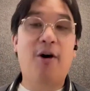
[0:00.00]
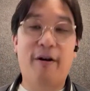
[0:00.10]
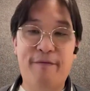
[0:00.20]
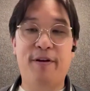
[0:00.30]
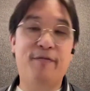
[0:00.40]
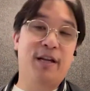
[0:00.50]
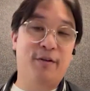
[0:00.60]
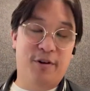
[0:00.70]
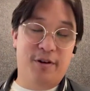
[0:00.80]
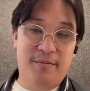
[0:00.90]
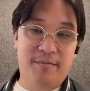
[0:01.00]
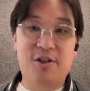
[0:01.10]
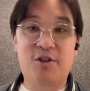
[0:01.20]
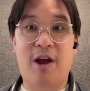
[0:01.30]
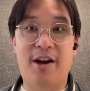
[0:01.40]
all have 50 different
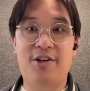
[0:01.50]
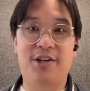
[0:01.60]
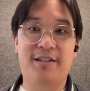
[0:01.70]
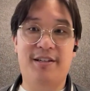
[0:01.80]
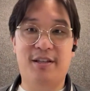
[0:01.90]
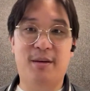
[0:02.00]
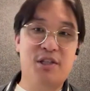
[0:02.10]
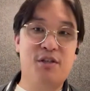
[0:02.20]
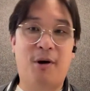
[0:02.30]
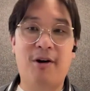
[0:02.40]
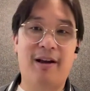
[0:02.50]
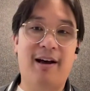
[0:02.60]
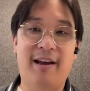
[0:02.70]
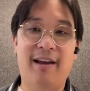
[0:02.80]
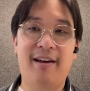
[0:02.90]
strategies and some smart
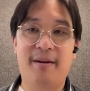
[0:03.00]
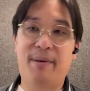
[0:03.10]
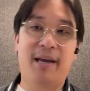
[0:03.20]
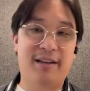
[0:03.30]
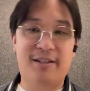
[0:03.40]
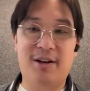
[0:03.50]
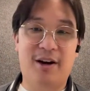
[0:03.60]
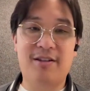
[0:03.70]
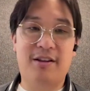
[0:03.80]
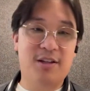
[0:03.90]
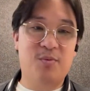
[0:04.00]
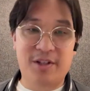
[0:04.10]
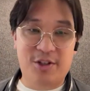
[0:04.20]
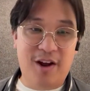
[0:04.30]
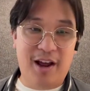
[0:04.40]
guy picking stocks on this
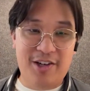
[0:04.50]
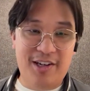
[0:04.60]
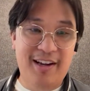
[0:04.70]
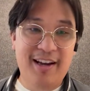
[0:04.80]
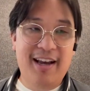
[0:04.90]
one strategy.